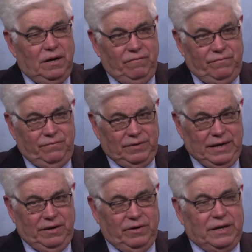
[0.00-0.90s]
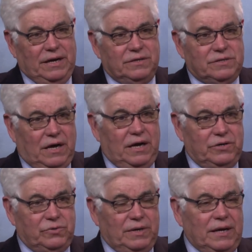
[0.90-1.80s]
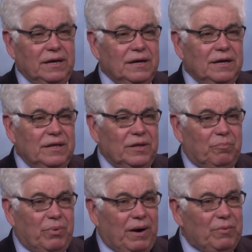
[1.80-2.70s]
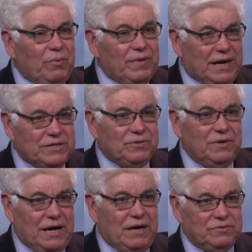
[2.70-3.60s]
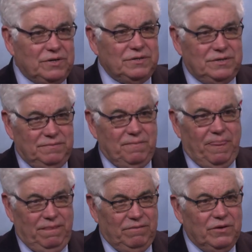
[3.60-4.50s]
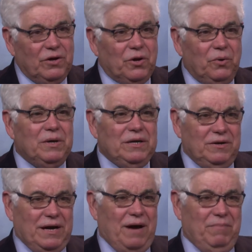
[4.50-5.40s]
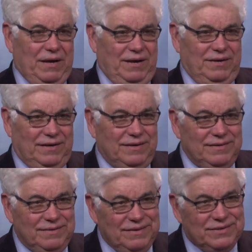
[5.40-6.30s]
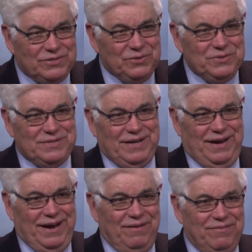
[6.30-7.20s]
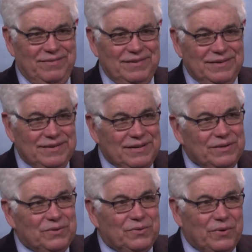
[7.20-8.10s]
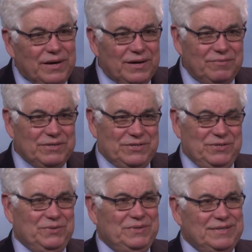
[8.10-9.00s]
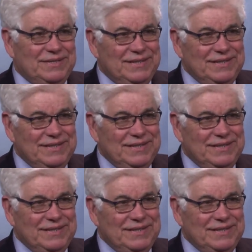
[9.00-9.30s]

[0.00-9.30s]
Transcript: of getting their kids college ready. The problem with high school counselors, go and look how many students they have 300 students.